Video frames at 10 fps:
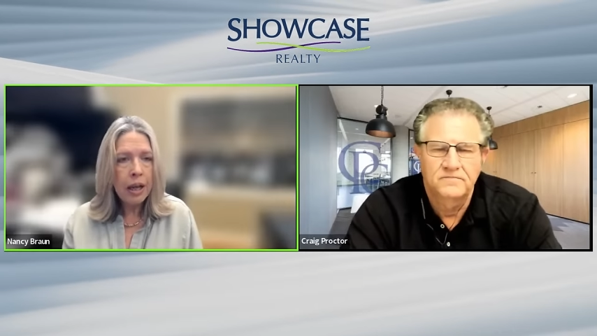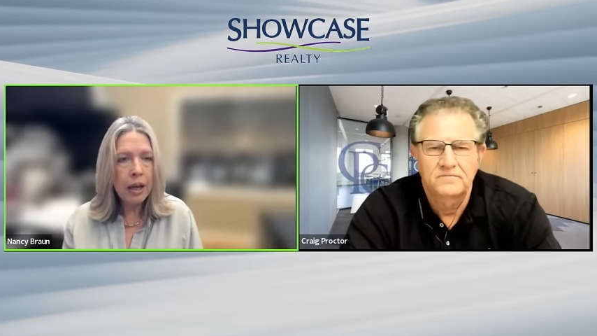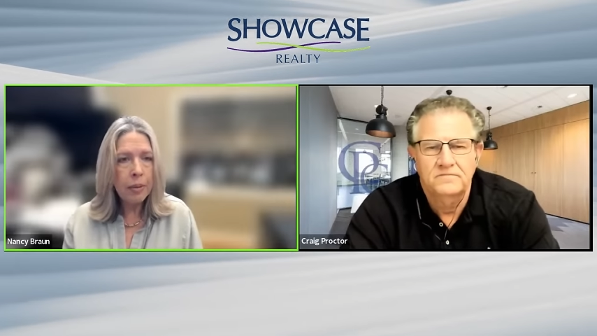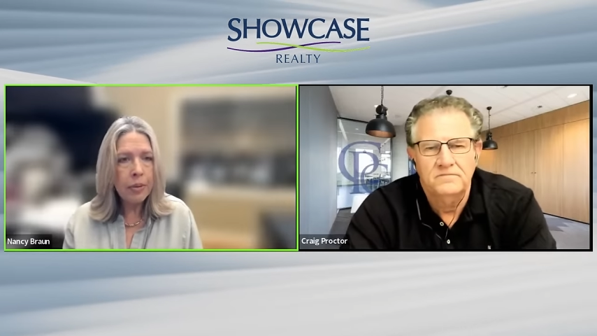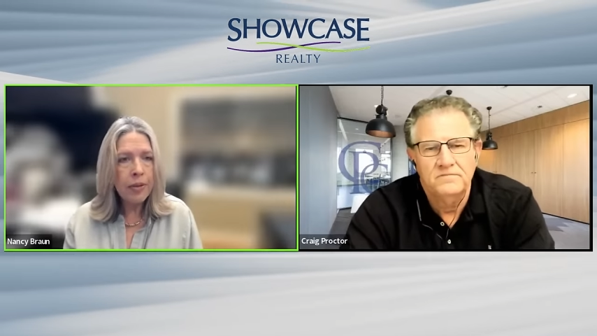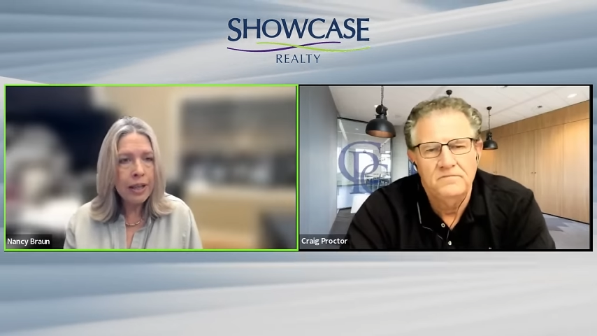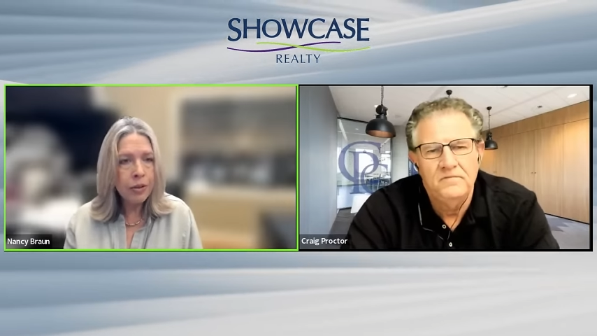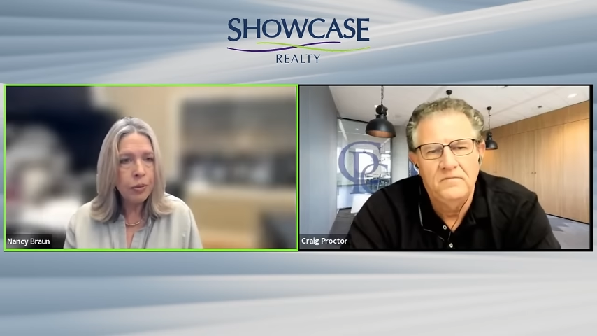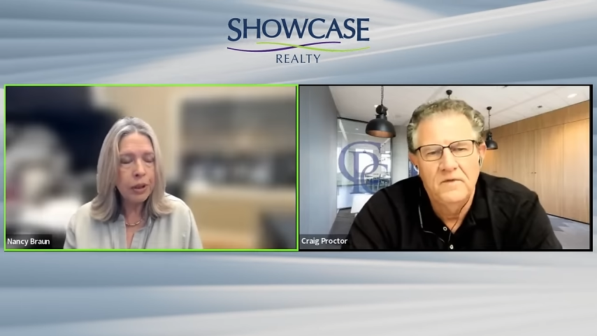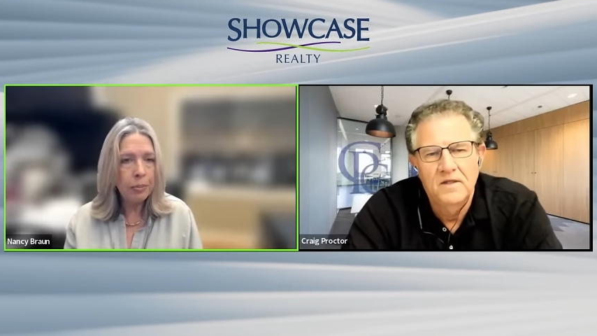Speaker 1: Um, and
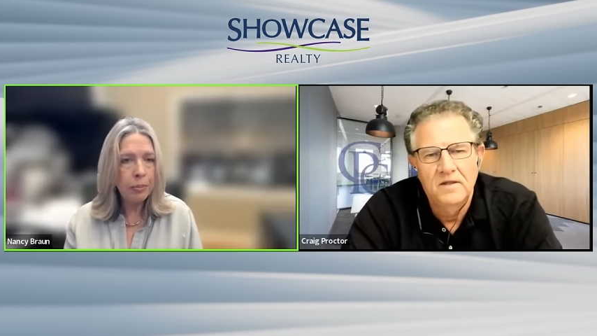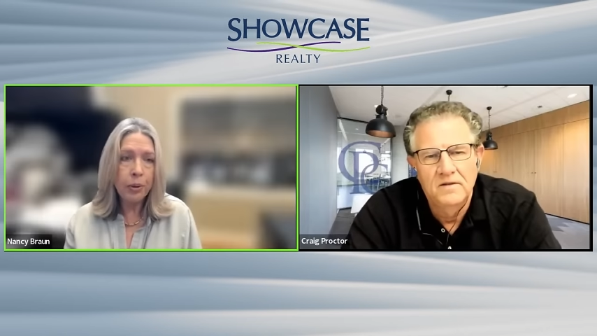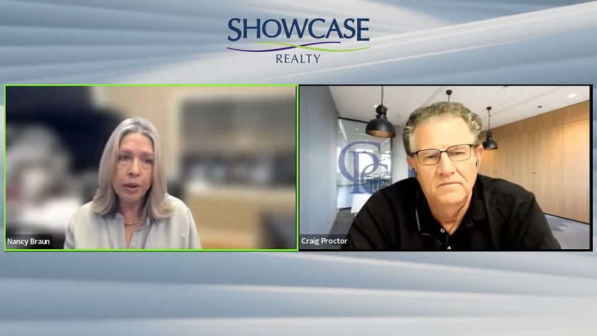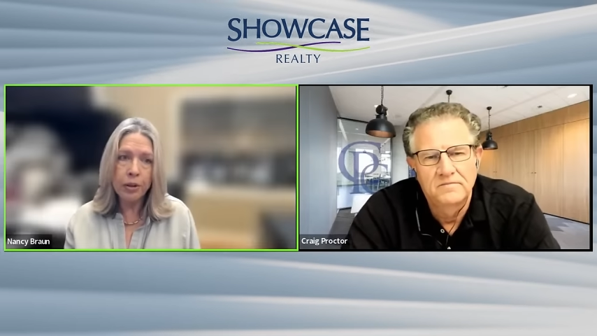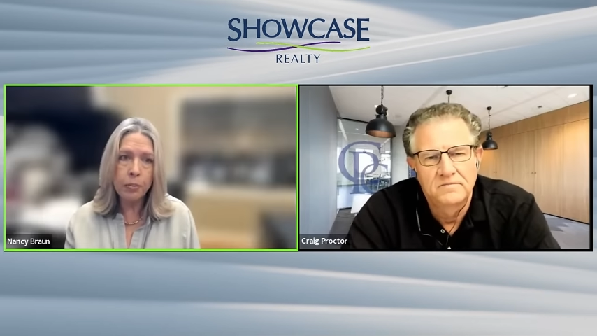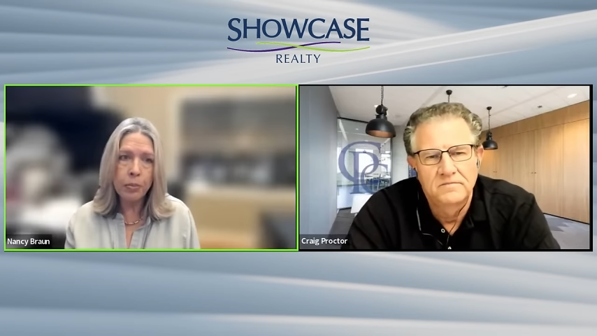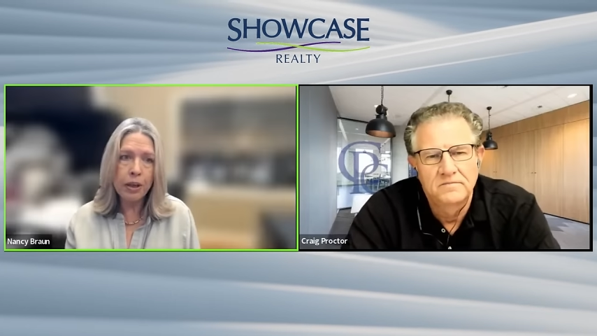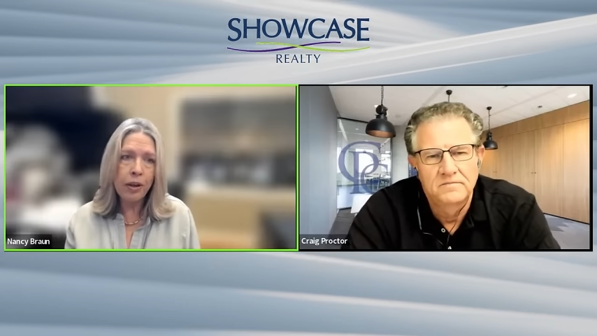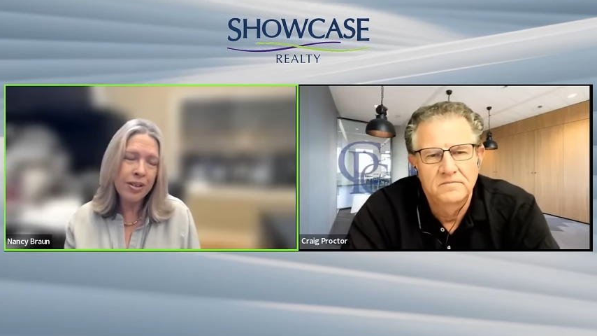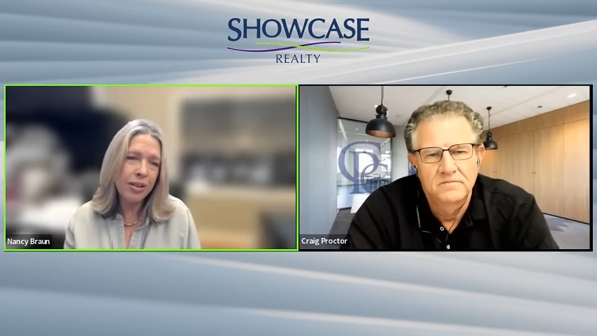that's really important.
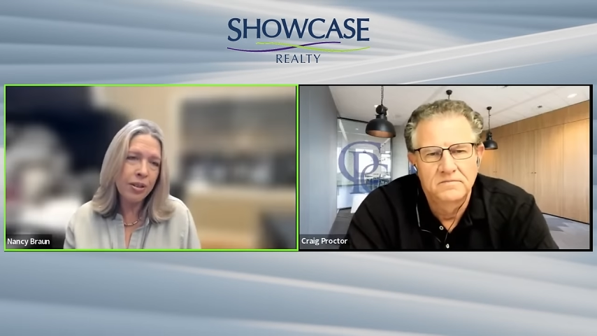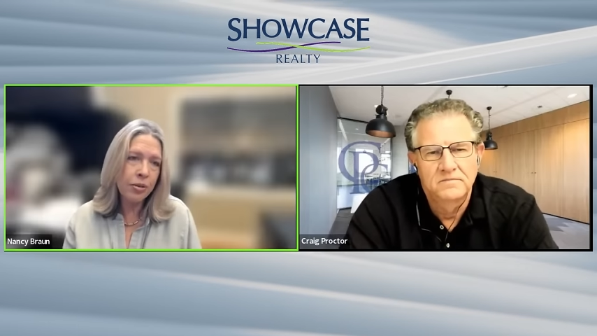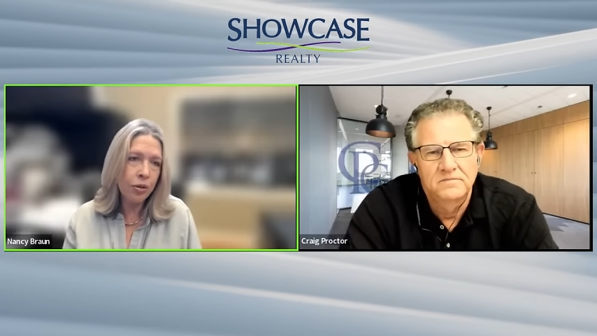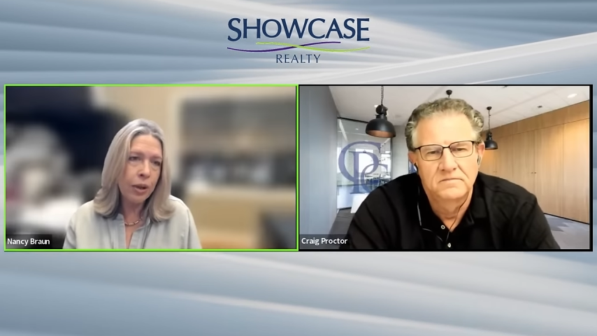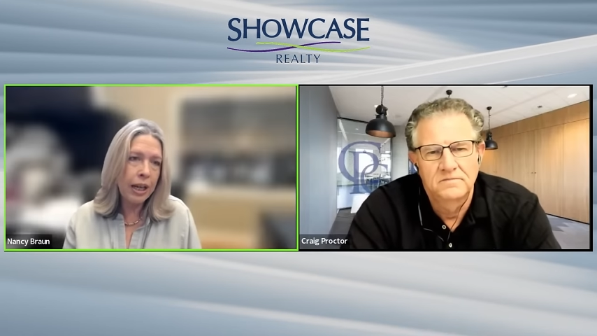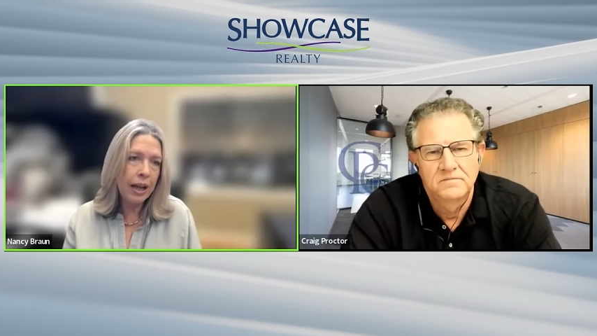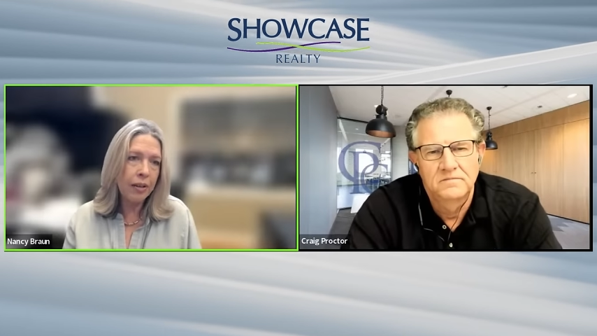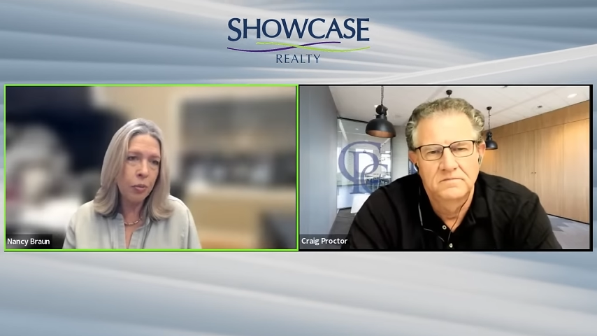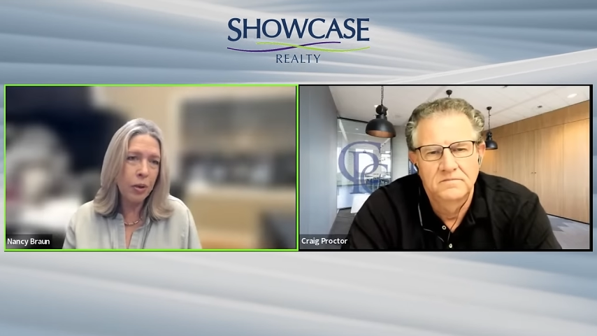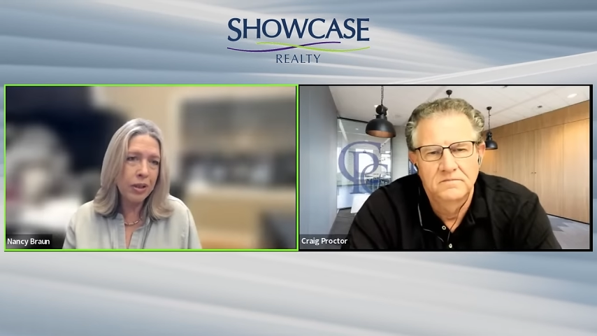But I also screen
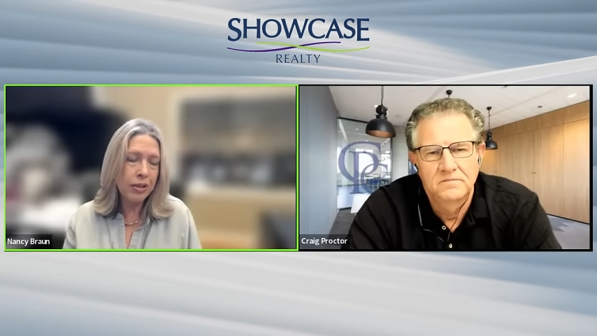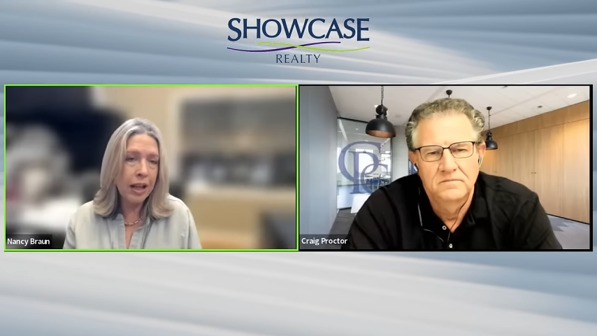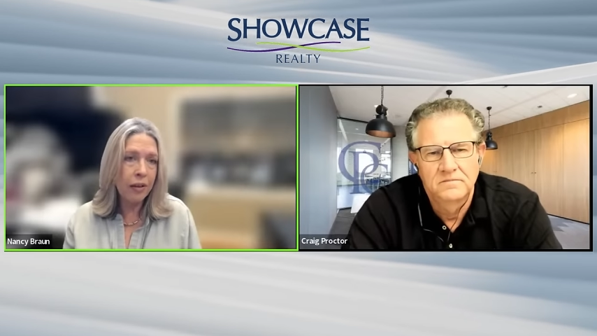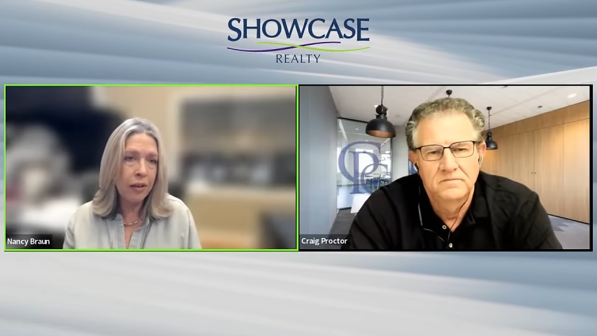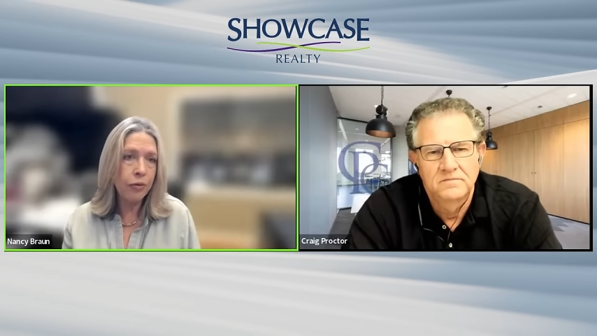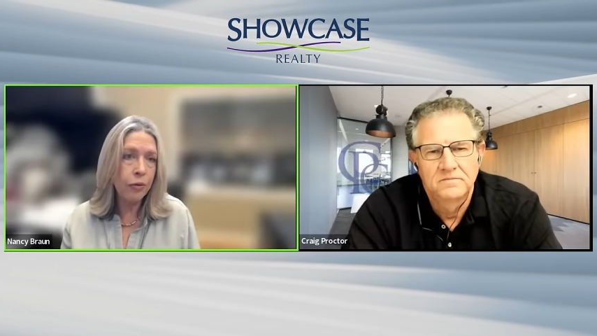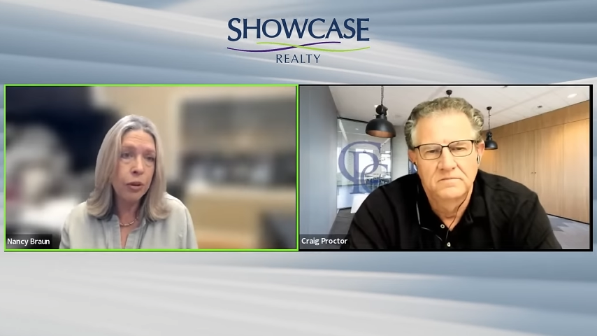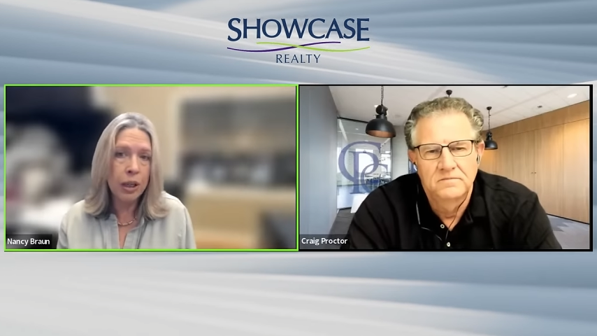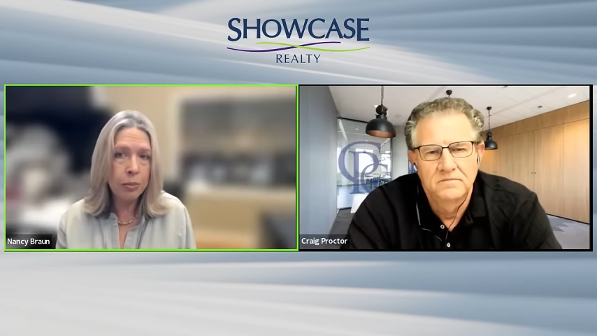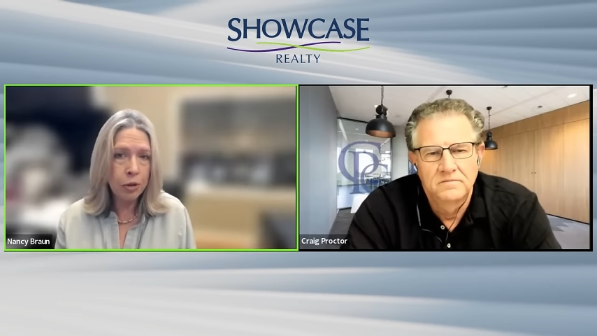out the ones that have
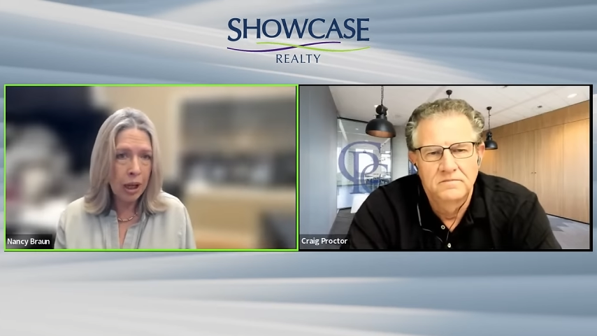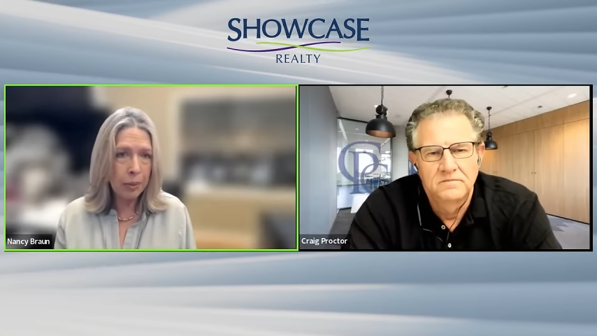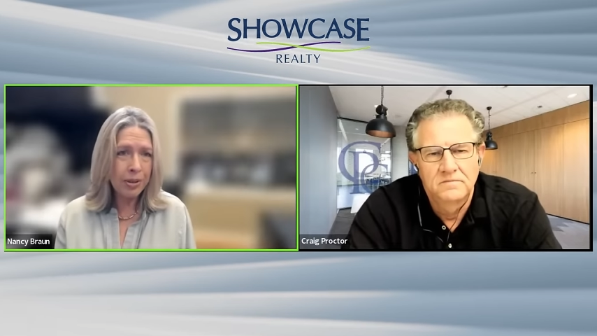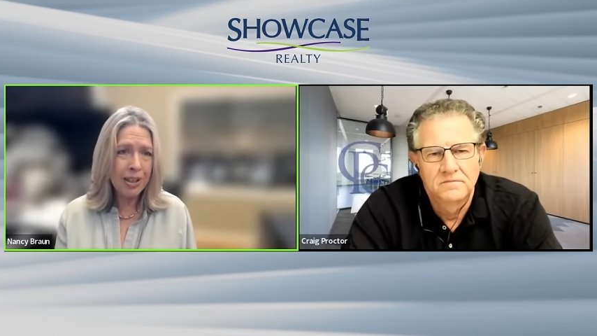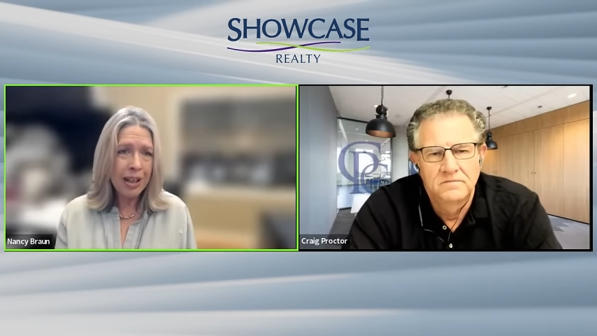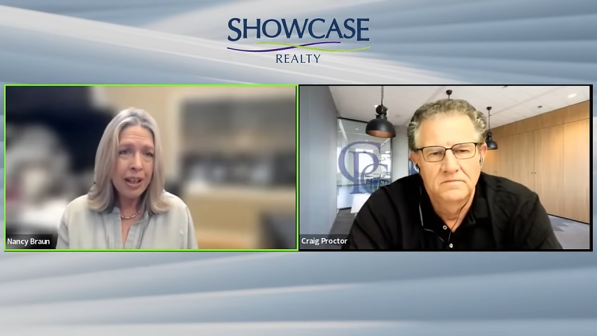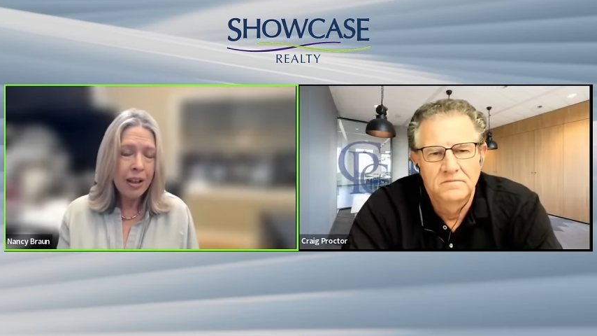full time jobs.